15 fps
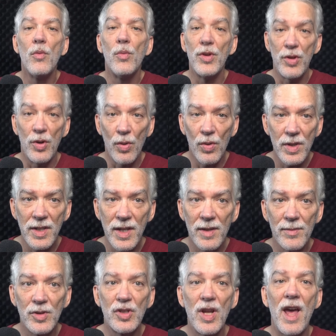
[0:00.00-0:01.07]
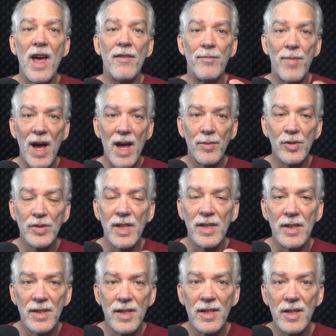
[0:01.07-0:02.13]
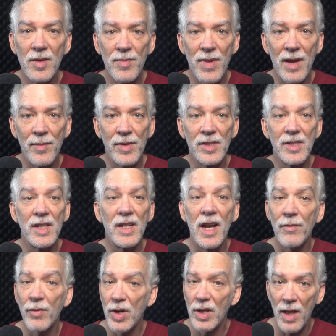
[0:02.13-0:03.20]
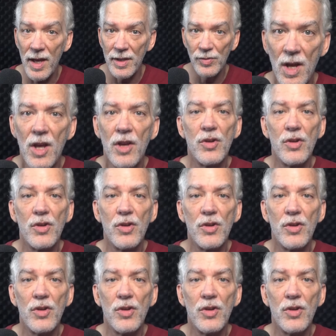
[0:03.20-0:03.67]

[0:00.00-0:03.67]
with your attempts to have Bibles and the Ten Commandments in every classroom.